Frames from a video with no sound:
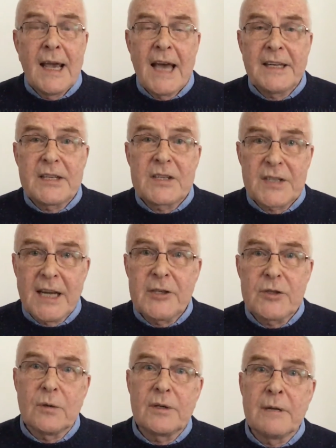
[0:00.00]
an
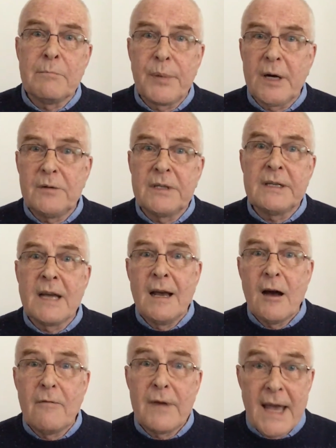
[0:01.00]
essential component
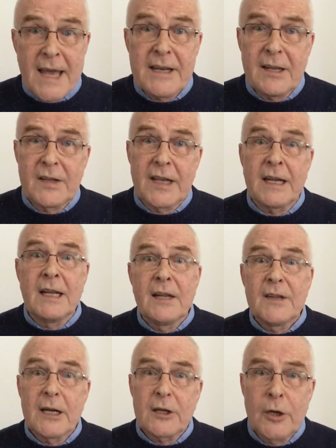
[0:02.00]
of anything
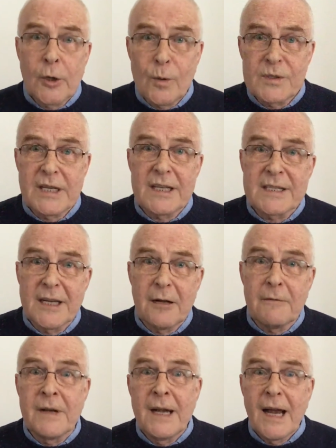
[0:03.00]
that calls
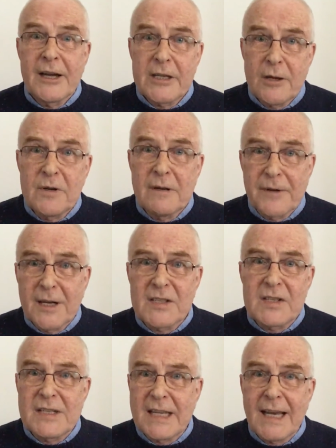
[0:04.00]
itself a
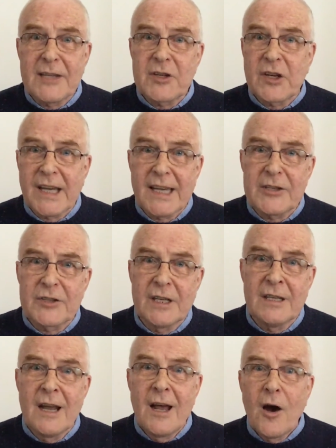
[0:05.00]
university
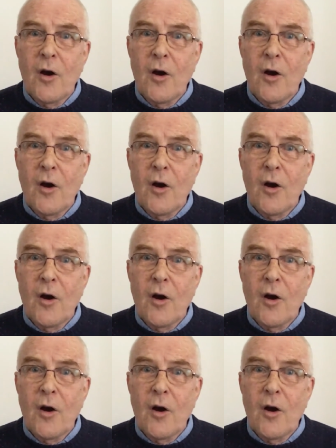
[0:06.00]
education